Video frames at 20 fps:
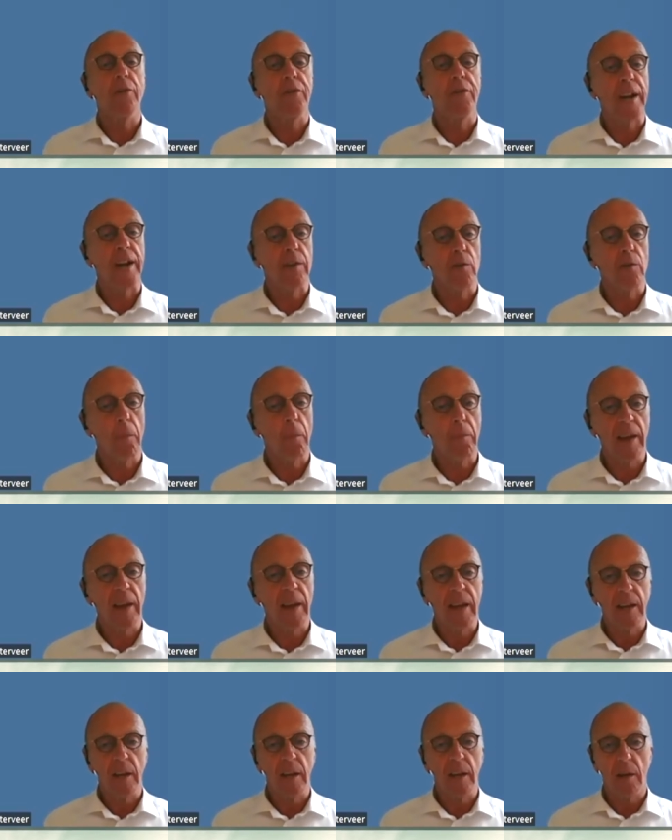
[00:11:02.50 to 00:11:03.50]
federal
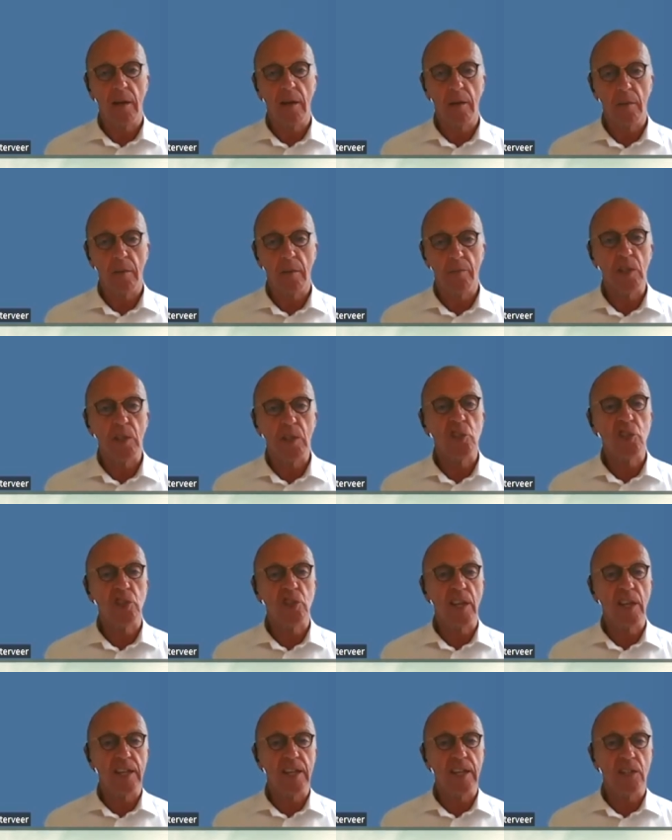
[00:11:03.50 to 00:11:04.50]
plan, uh, but
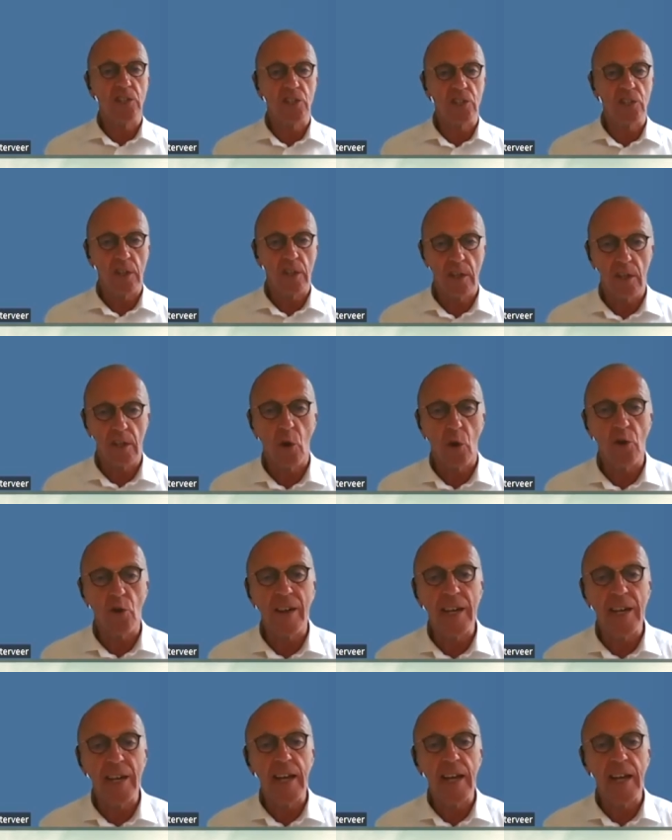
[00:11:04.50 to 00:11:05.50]
states uh,
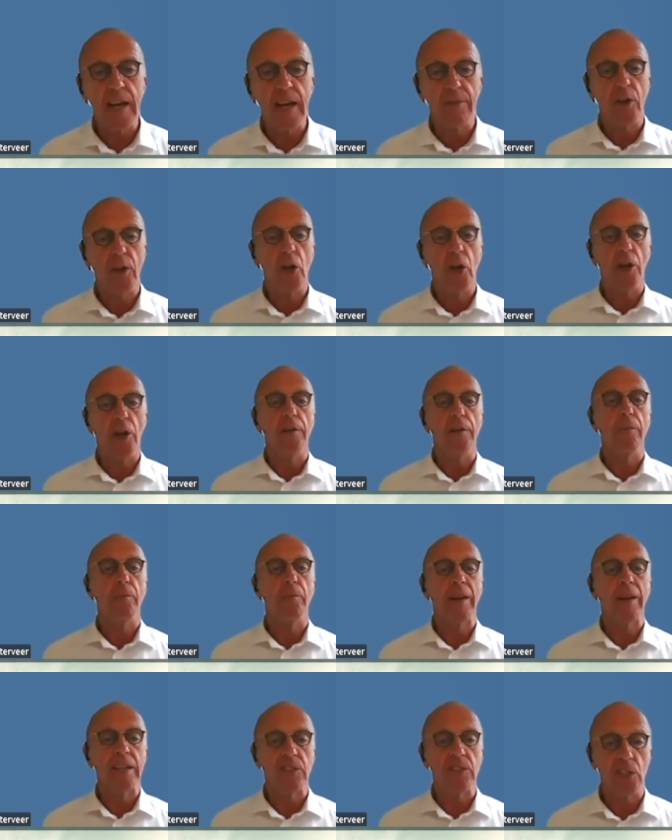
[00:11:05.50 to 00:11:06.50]
already have a lot of
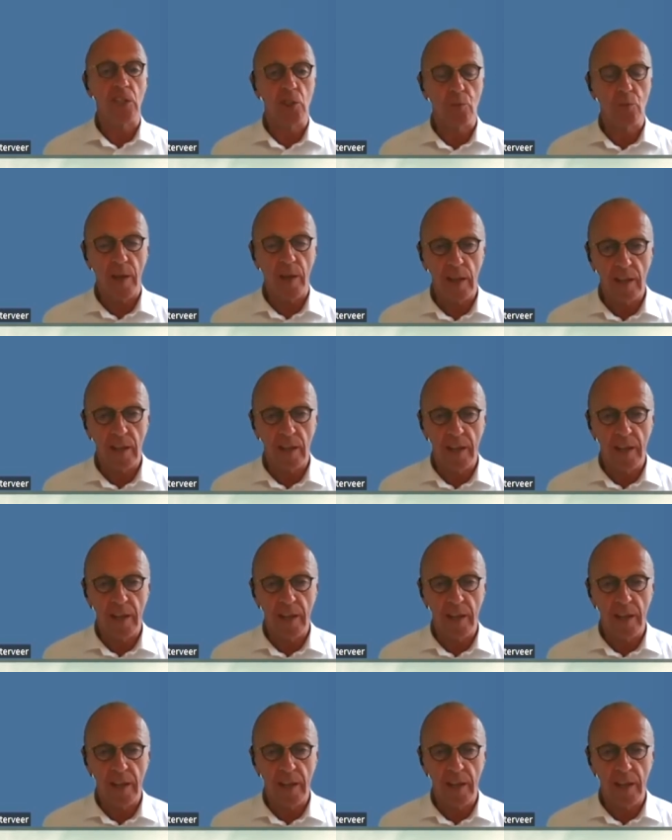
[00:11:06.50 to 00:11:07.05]
plans as well.